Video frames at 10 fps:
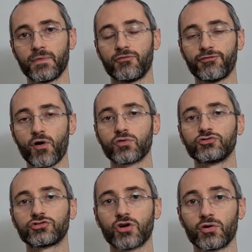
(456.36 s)

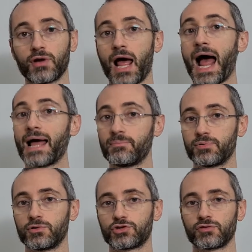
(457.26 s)
focused on
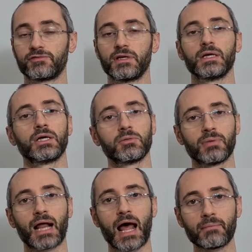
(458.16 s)
hypertrophy.
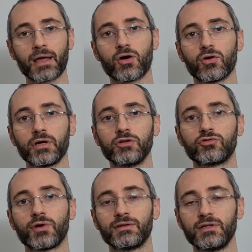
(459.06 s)
But I might go
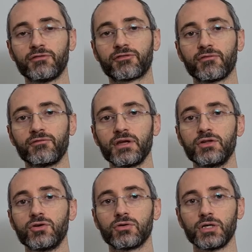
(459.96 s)
into a different
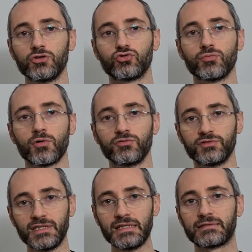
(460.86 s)
video into more
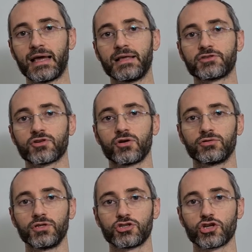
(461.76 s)
details
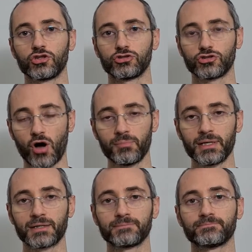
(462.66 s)
on this
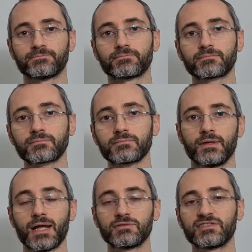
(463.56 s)
topic.
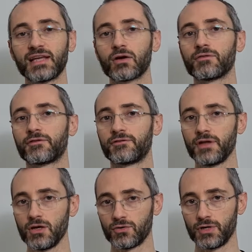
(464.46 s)
Now, the second
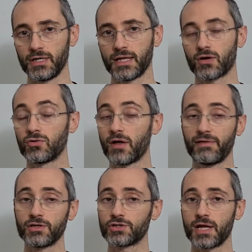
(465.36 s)
theory that could
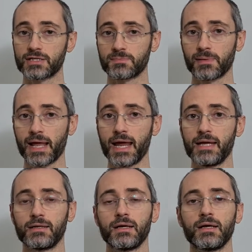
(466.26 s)
eventually
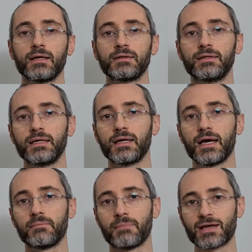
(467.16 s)
explain the
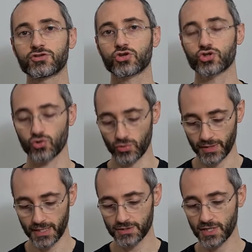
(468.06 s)
muscle
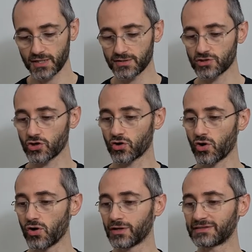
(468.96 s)
soreness is the
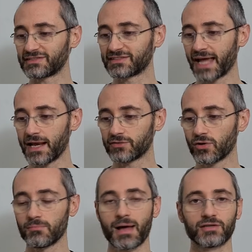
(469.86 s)
so-called
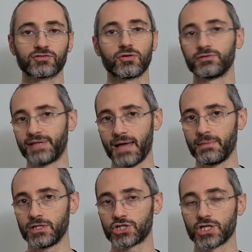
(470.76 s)
skeletal muscle
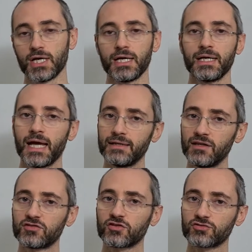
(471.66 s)
damage. And
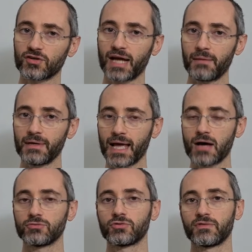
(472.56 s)
this is also coming
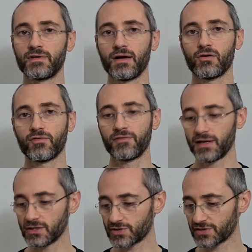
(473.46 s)
out of a
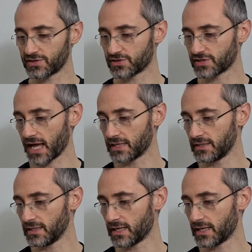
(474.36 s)
very interesting study